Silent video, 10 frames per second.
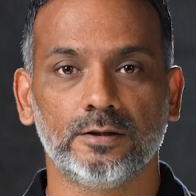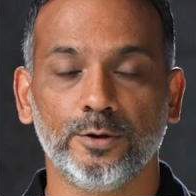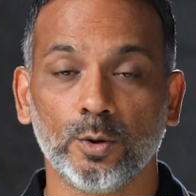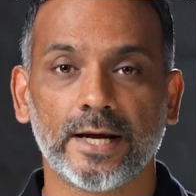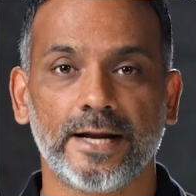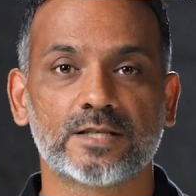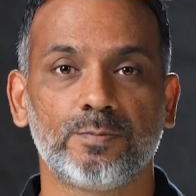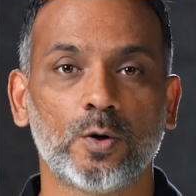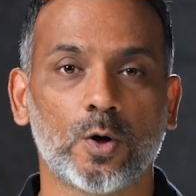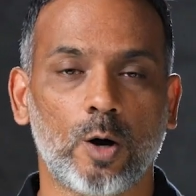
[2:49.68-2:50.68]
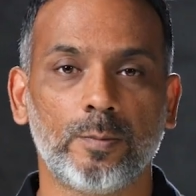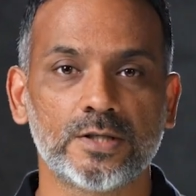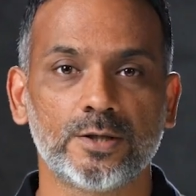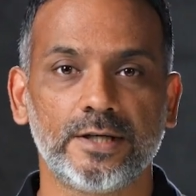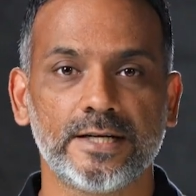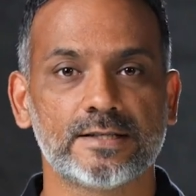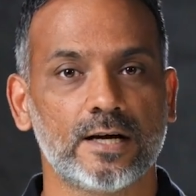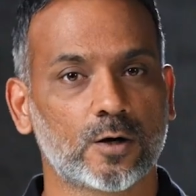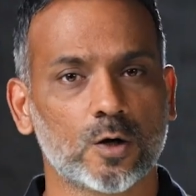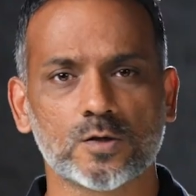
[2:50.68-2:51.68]
You can explore opportunities
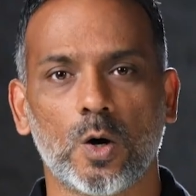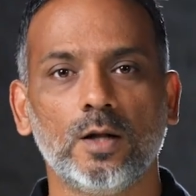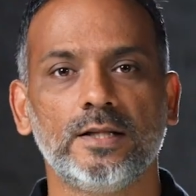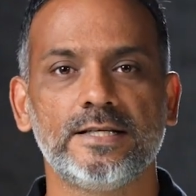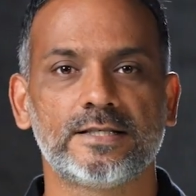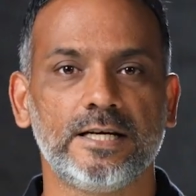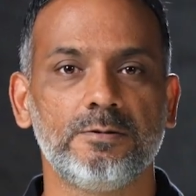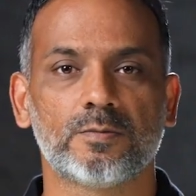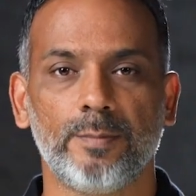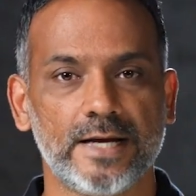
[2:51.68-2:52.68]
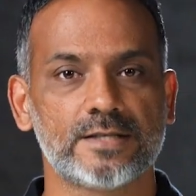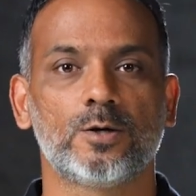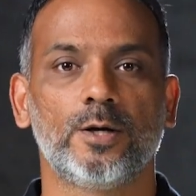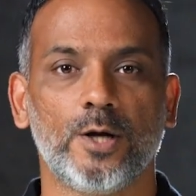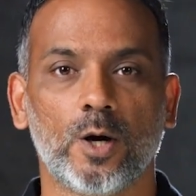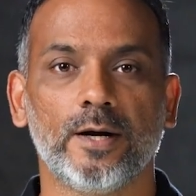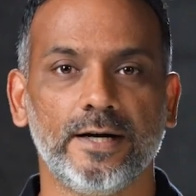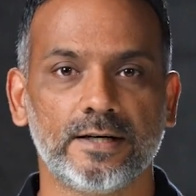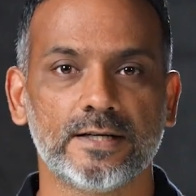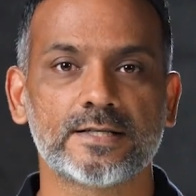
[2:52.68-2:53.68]
across all these teams based on your
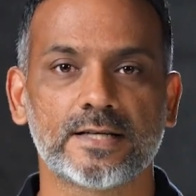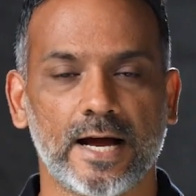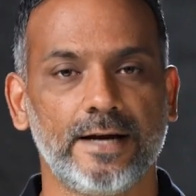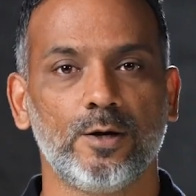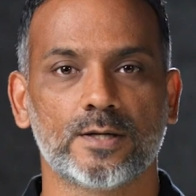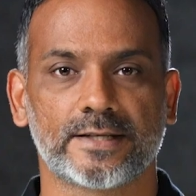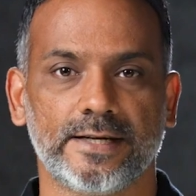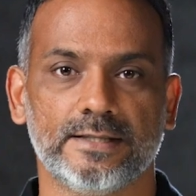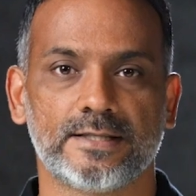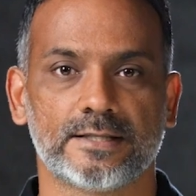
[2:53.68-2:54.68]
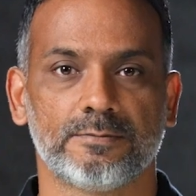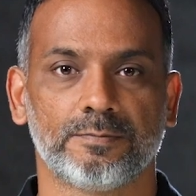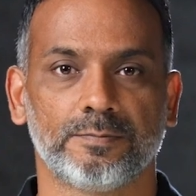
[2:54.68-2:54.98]
interest and your skills.